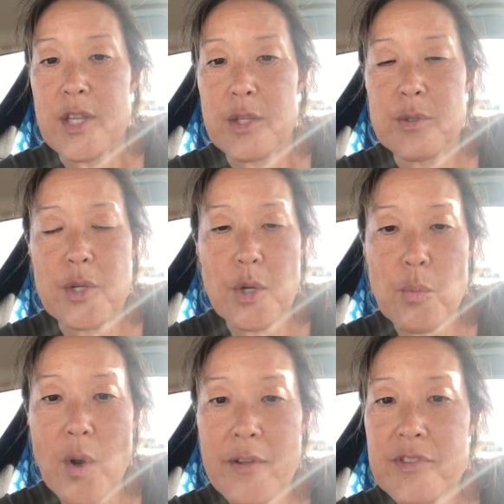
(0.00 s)
You don't
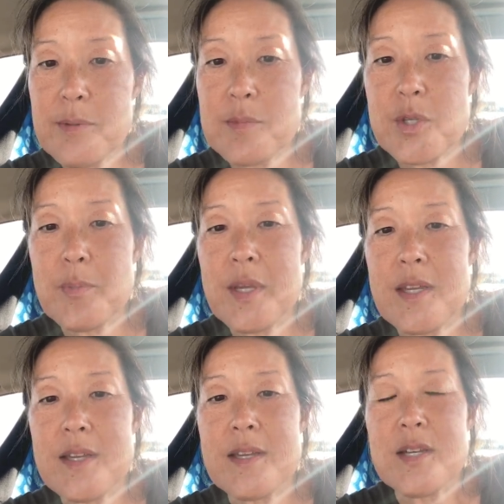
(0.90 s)
want them to
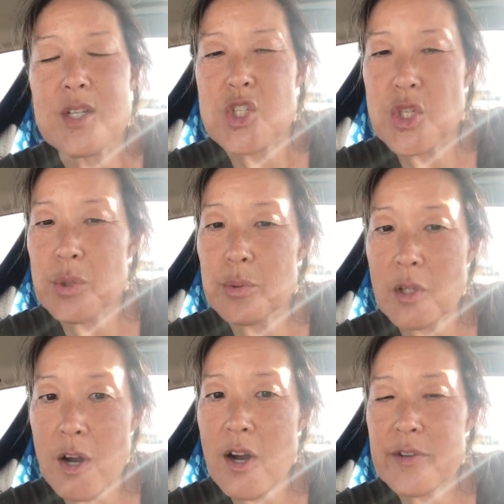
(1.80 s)
be too
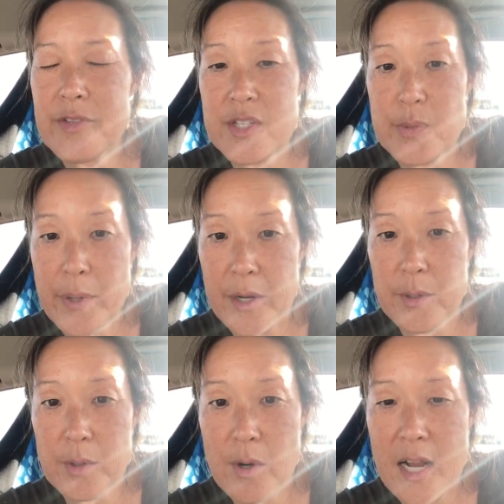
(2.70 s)
long, these
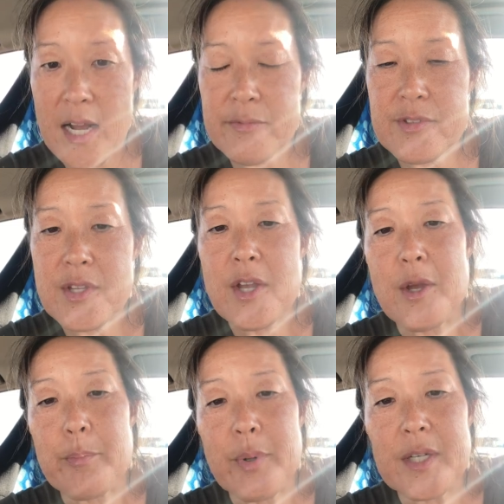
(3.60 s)
paragraphs,
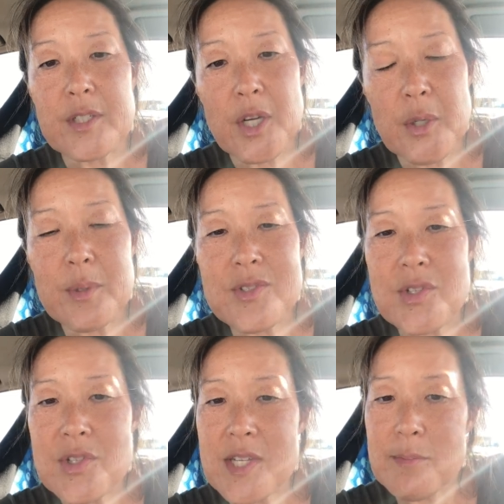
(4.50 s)
but go
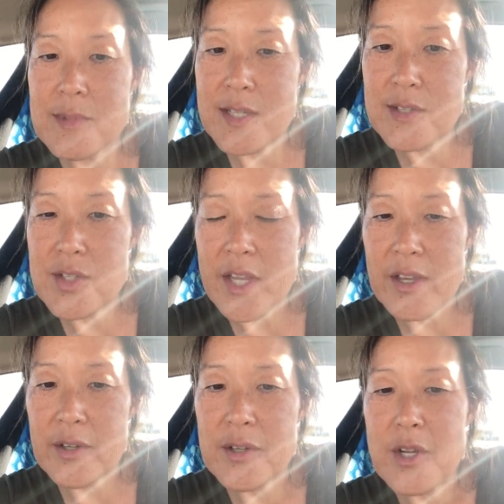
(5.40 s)
into some
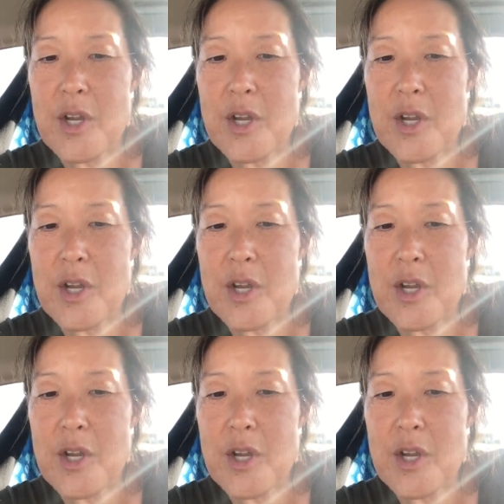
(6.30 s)
detail.